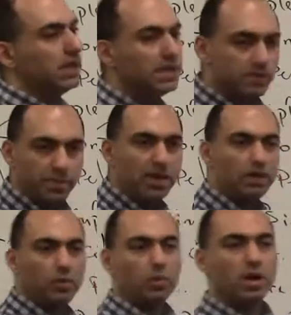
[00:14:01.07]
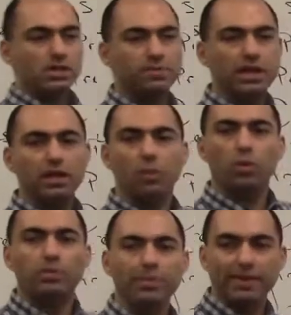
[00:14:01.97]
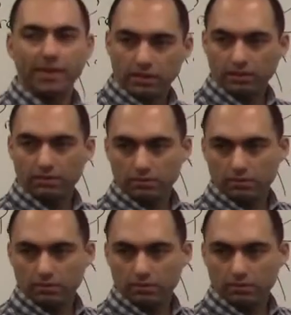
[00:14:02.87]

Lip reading: Is being, was being, will be being.